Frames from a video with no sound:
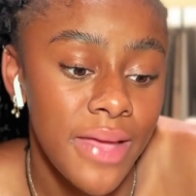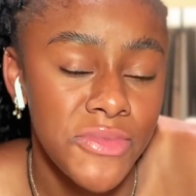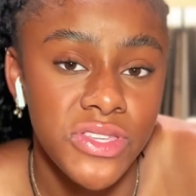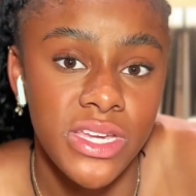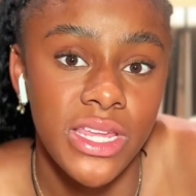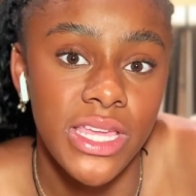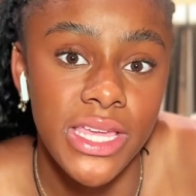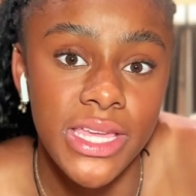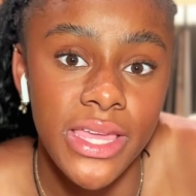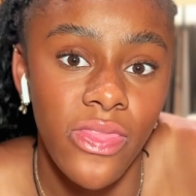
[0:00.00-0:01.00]
I'm just gonna
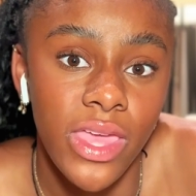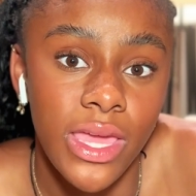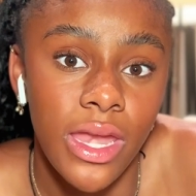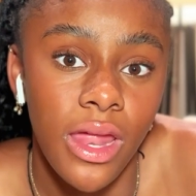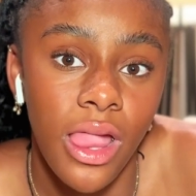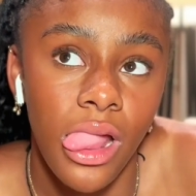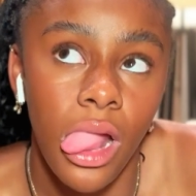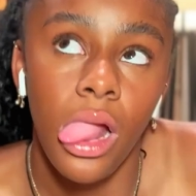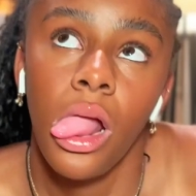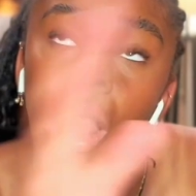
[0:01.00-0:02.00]
eat and
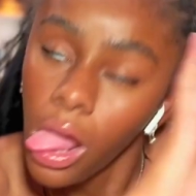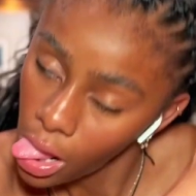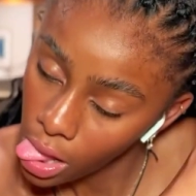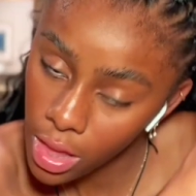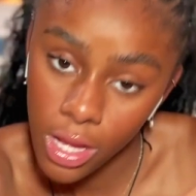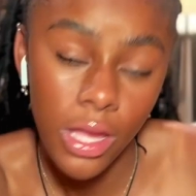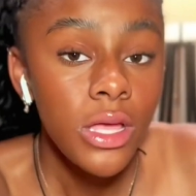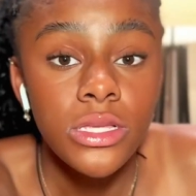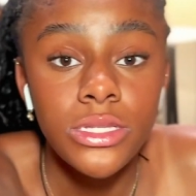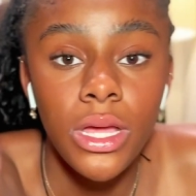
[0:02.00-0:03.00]
then...
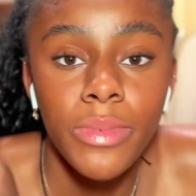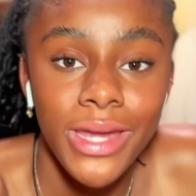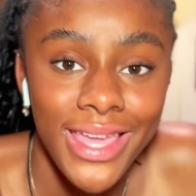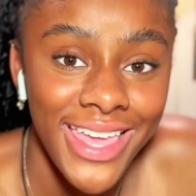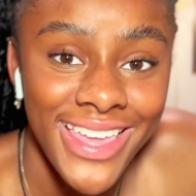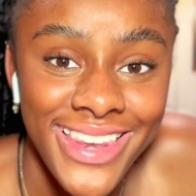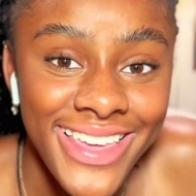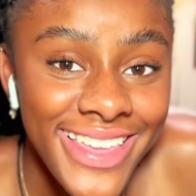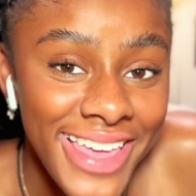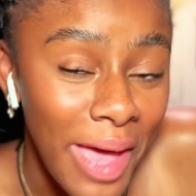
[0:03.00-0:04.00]
So I'm gonna end
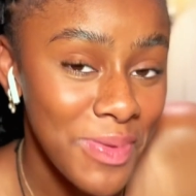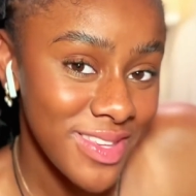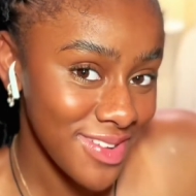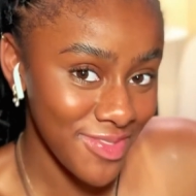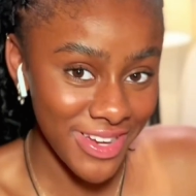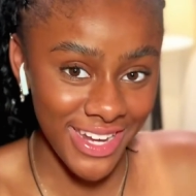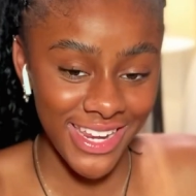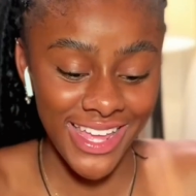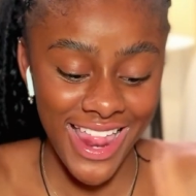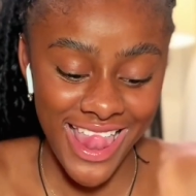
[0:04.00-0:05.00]
episode one
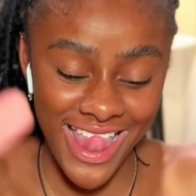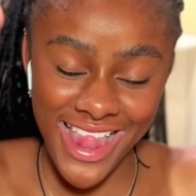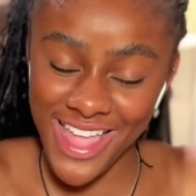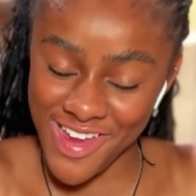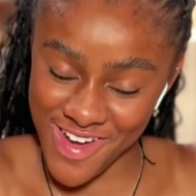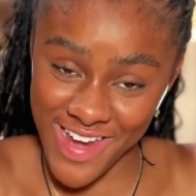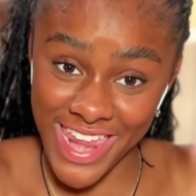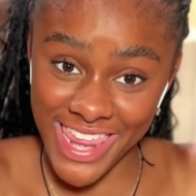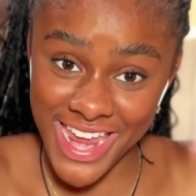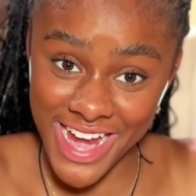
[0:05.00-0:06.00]
right
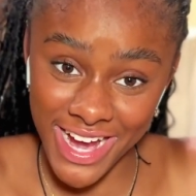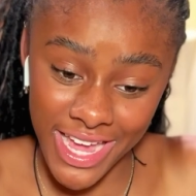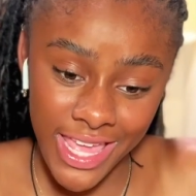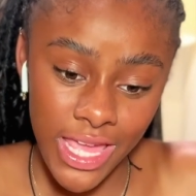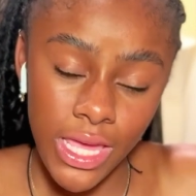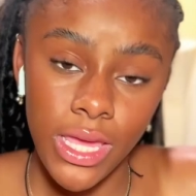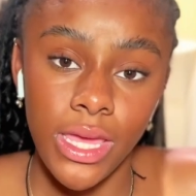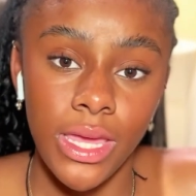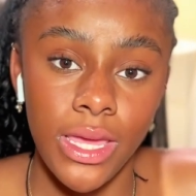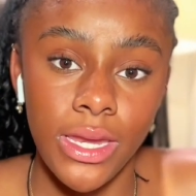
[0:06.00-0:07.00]
here
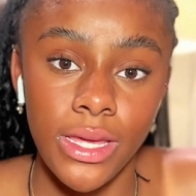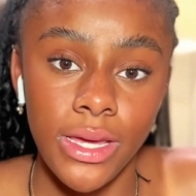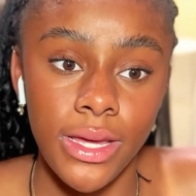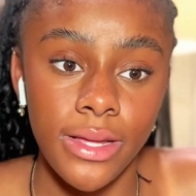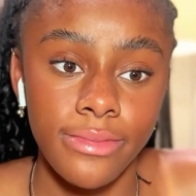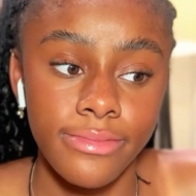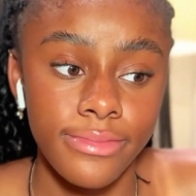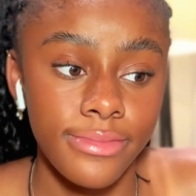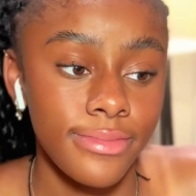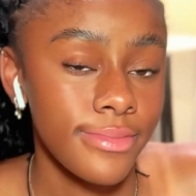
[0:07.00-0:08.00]
and
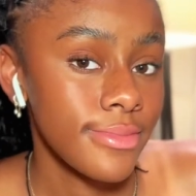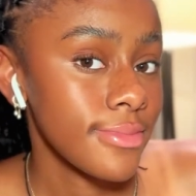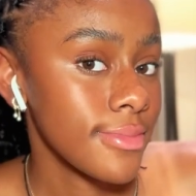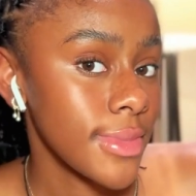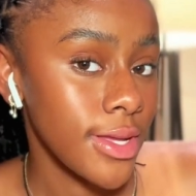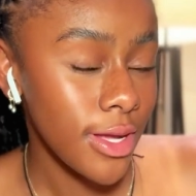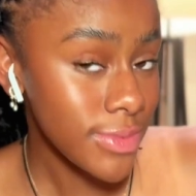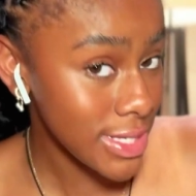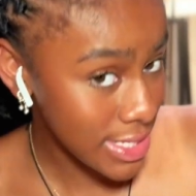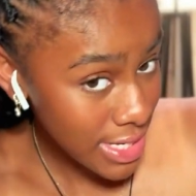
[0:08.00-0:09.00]
hope
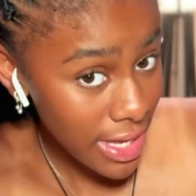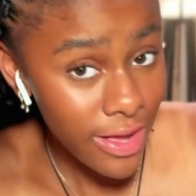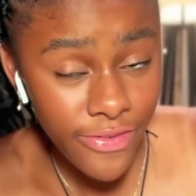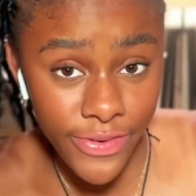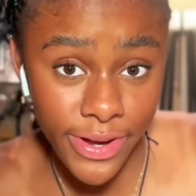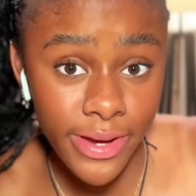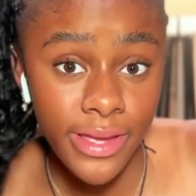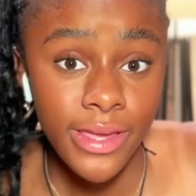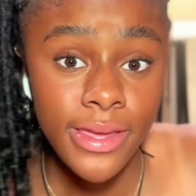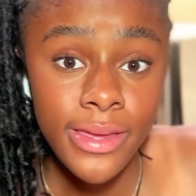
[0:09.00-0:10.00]
to see y'all for
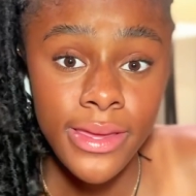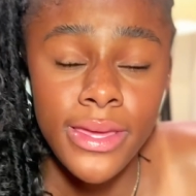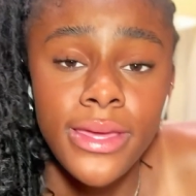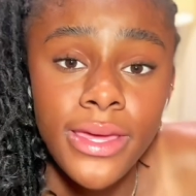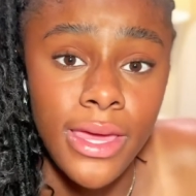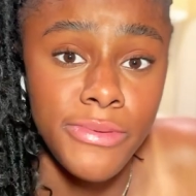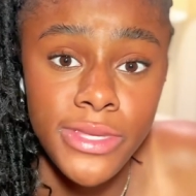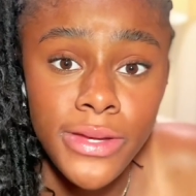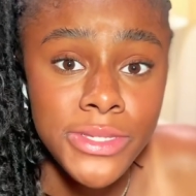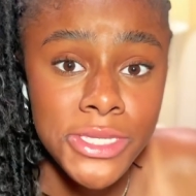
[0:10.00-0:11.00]

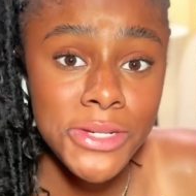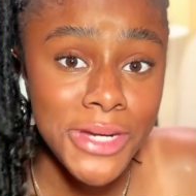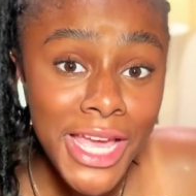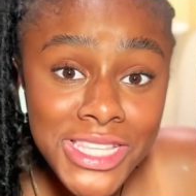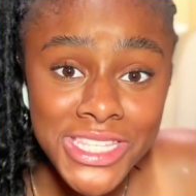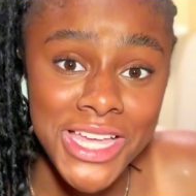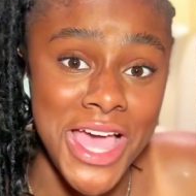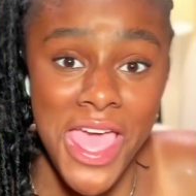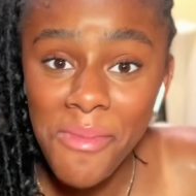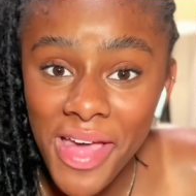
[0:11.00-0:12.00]
episode two next
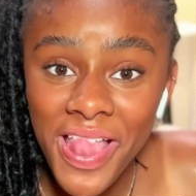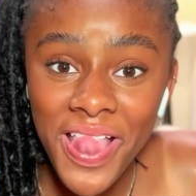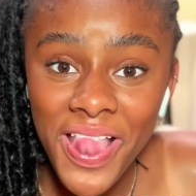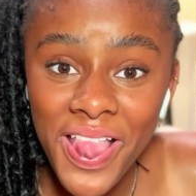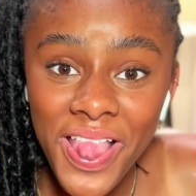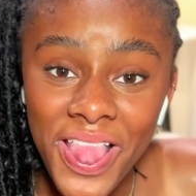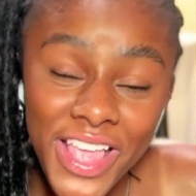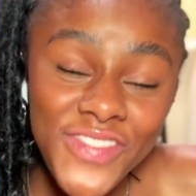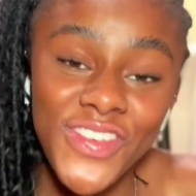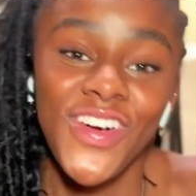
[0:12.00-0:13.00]
time.
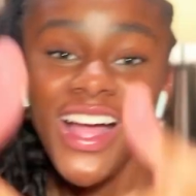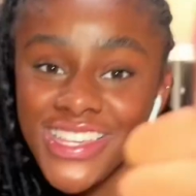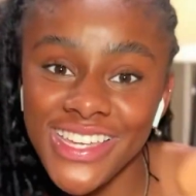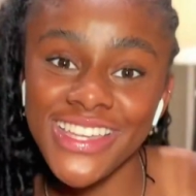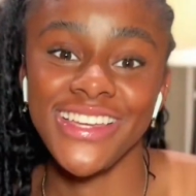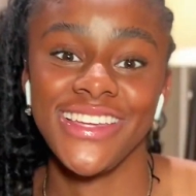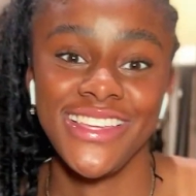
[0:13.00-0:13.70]
Thanks for watching.